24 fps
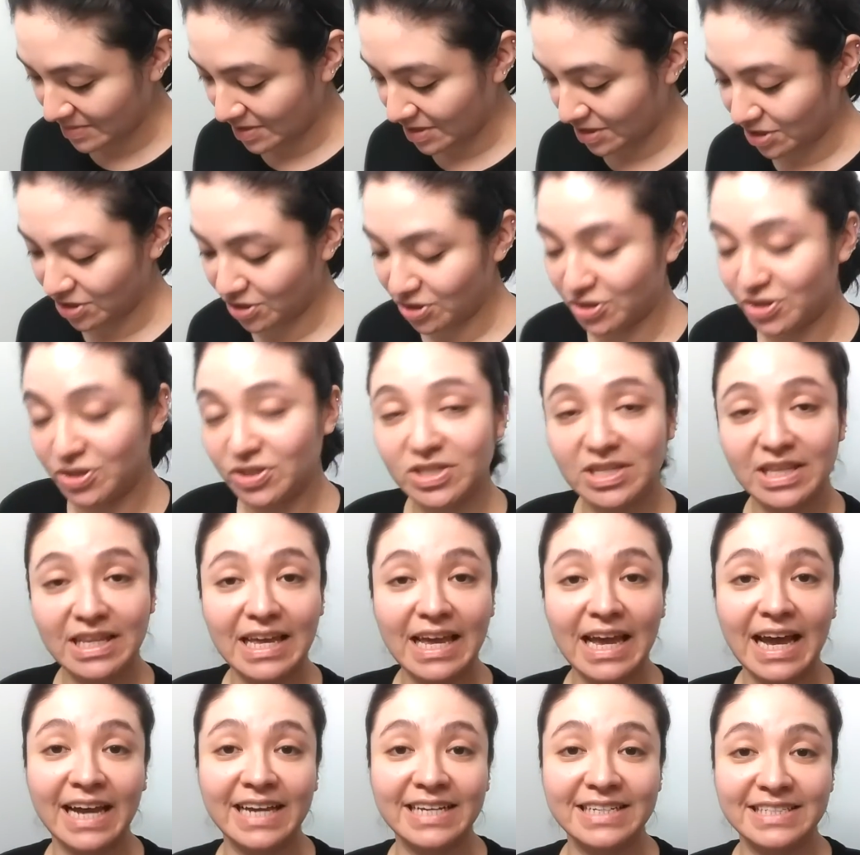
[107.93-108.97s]
because
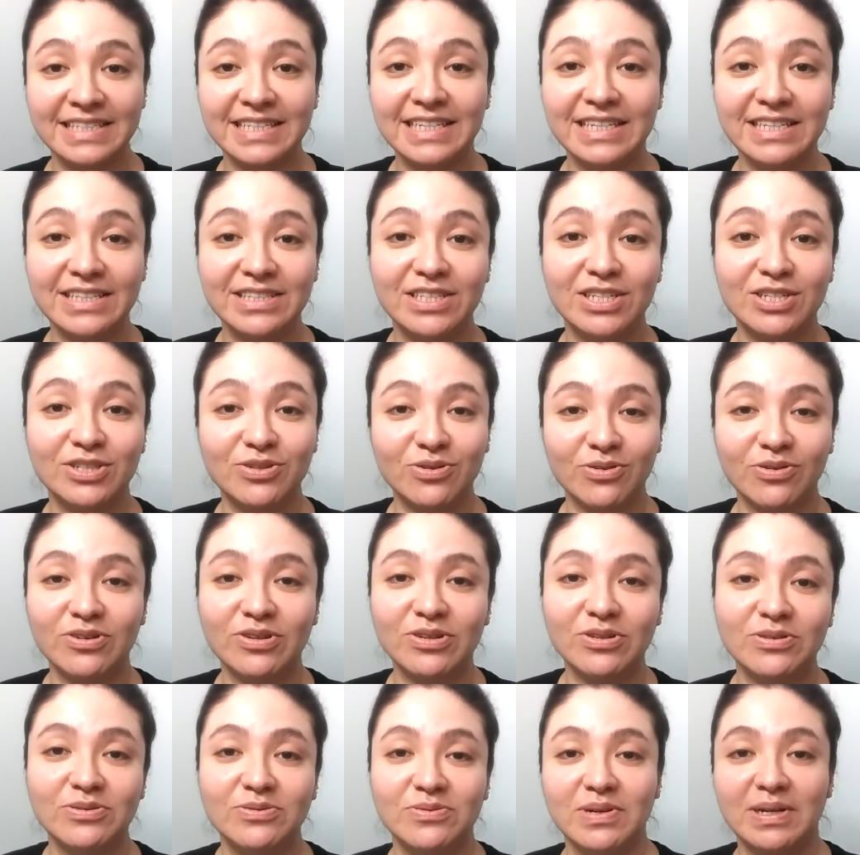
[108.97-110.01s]
usually I see
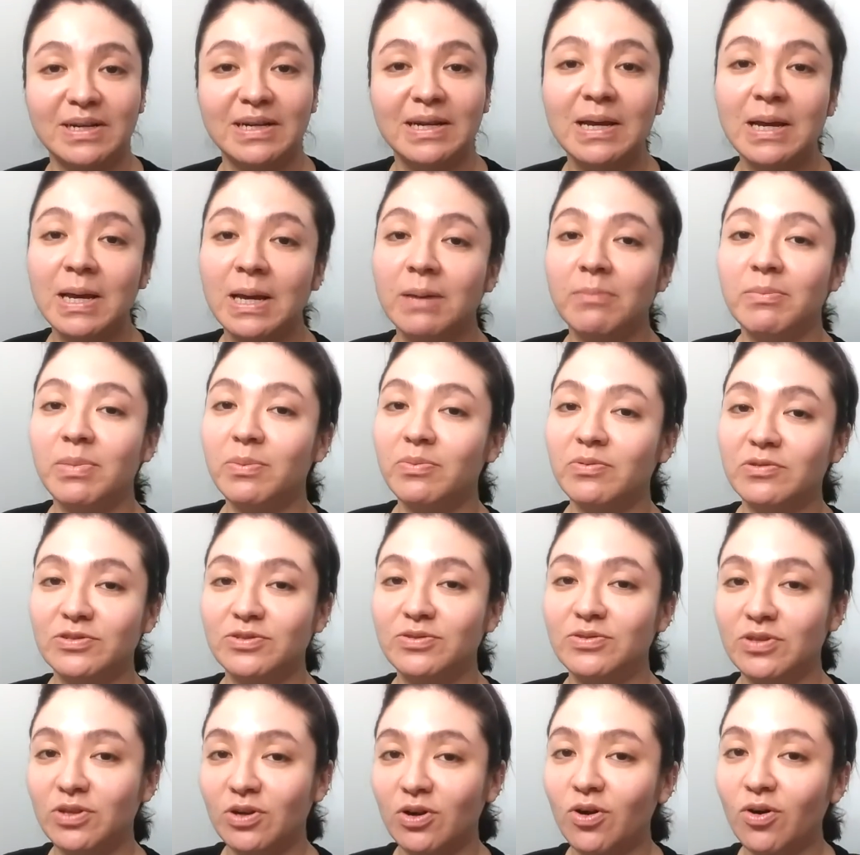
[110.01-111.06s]
tutorials where people
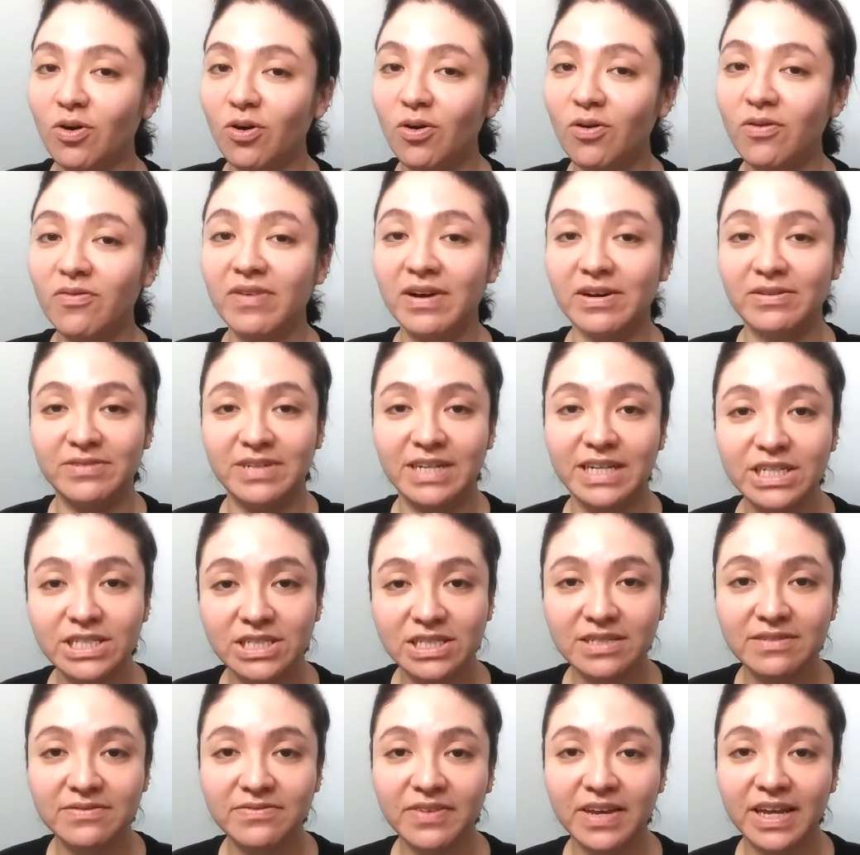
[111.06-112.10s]
do their whole
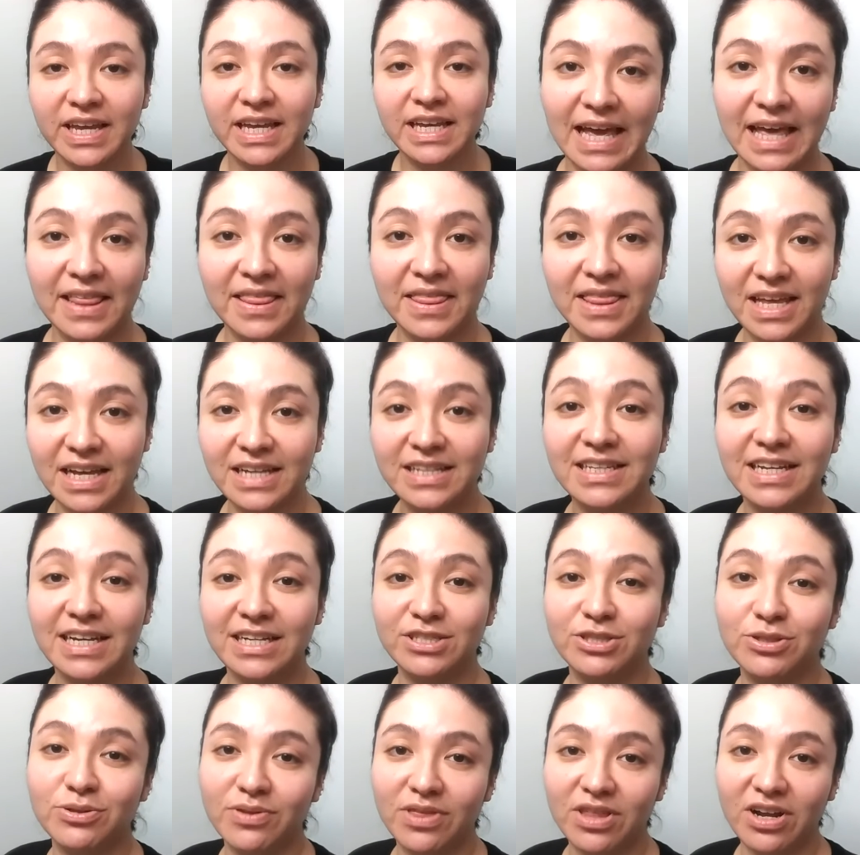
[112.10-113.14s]
foundation face and then they
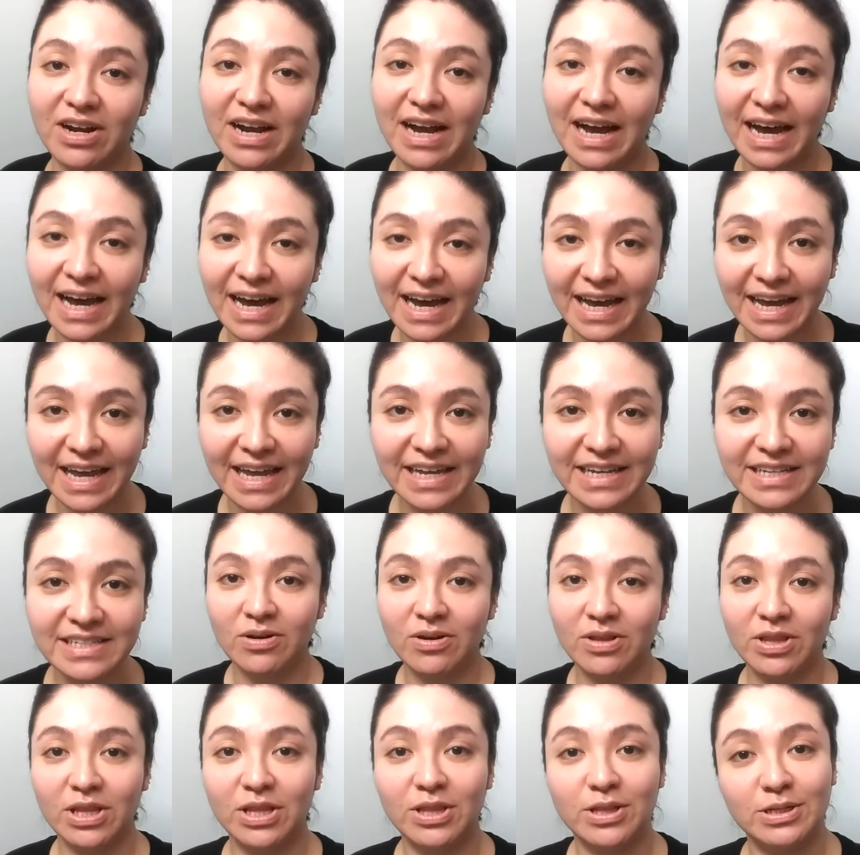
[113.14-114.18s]
do their eyes,
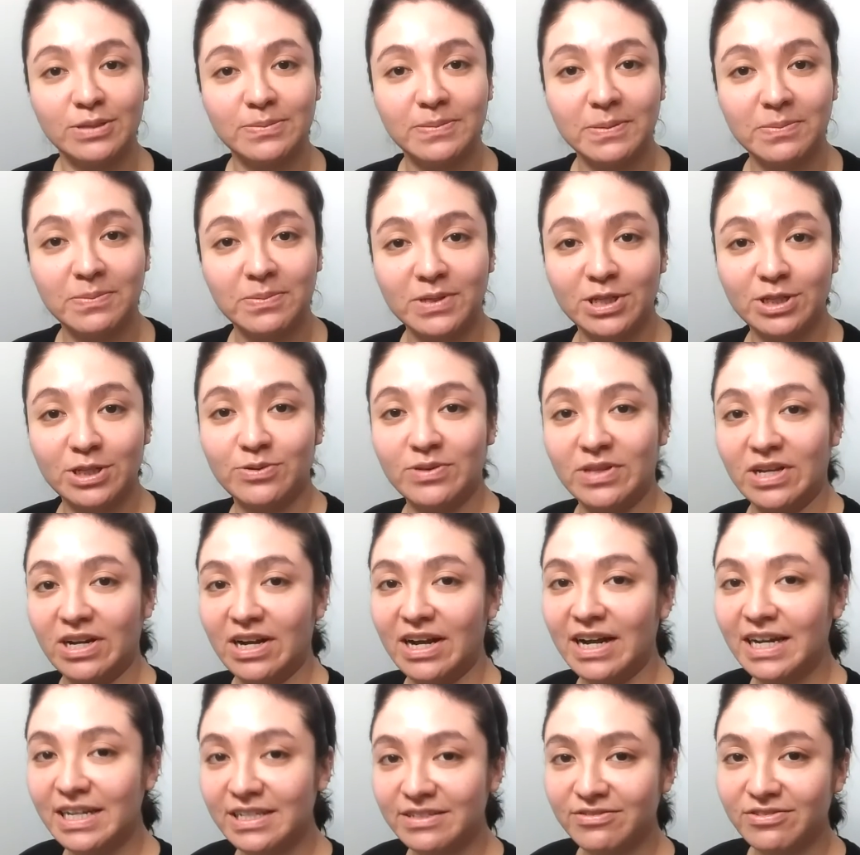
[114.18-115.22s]
and then there's people that do their
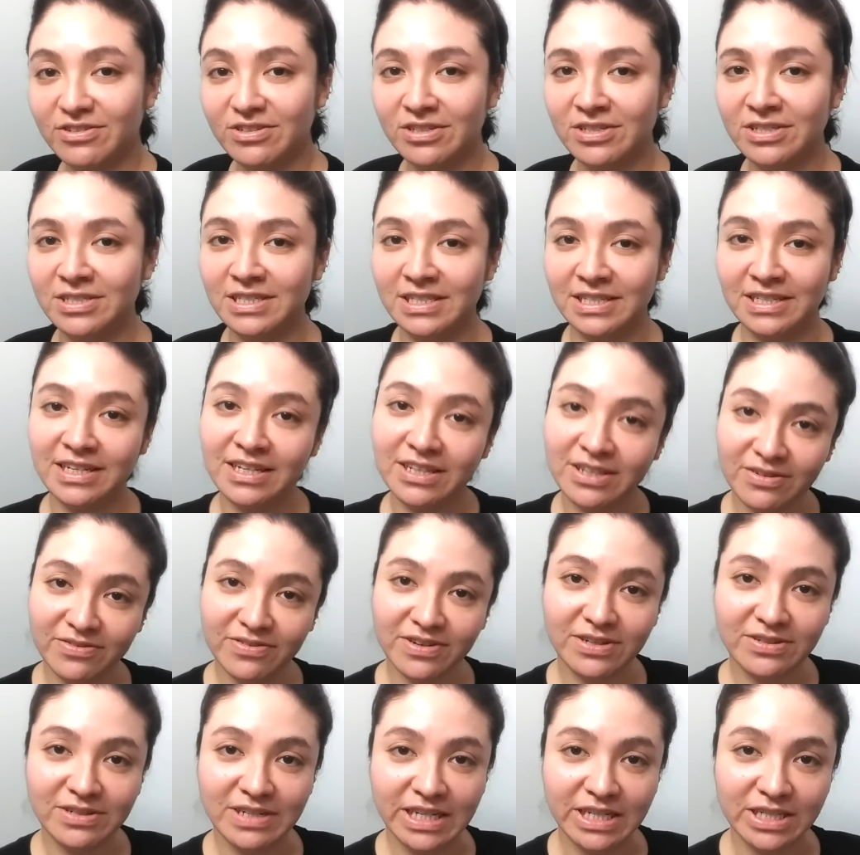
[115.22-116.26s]
eyes first and then their
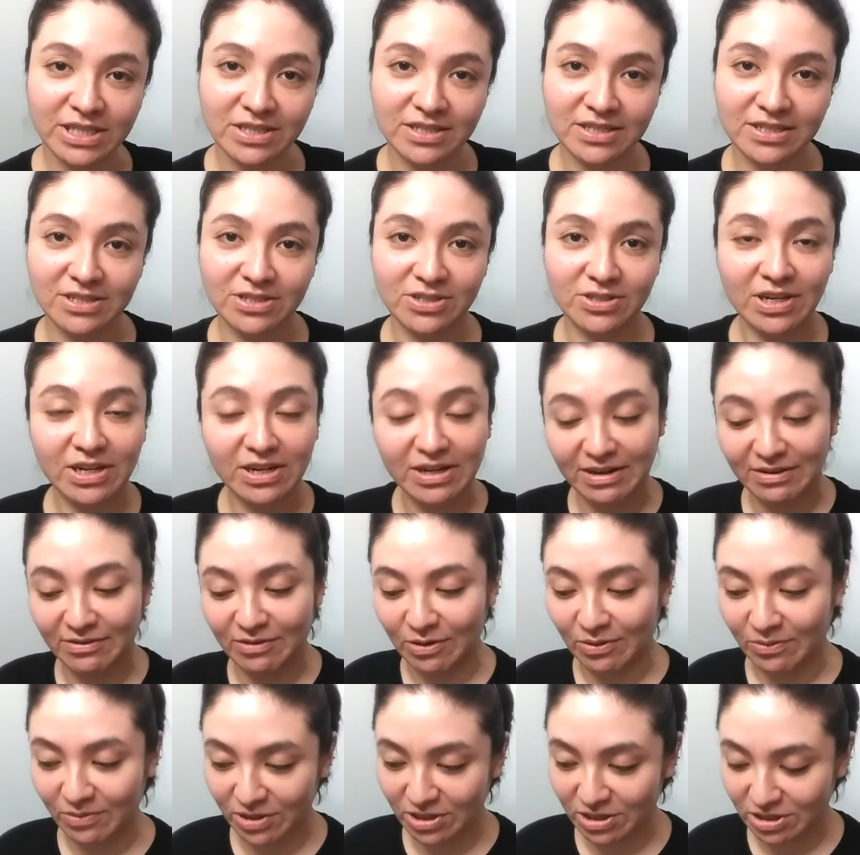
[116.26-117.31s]
foundation. So I don't even
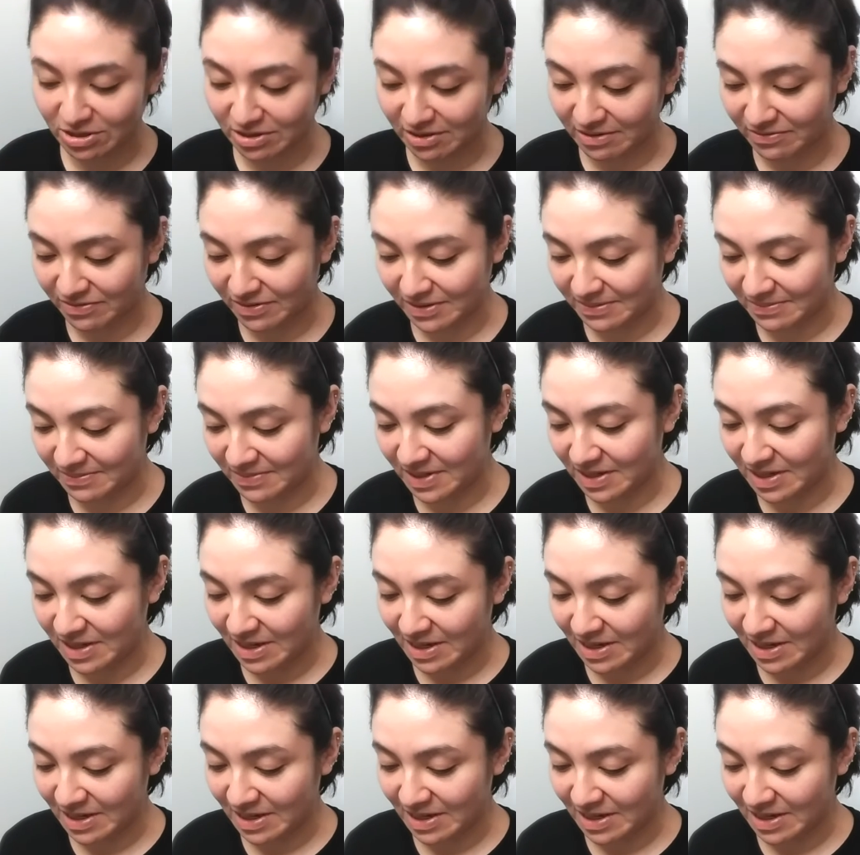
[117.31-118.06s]
know where to start from.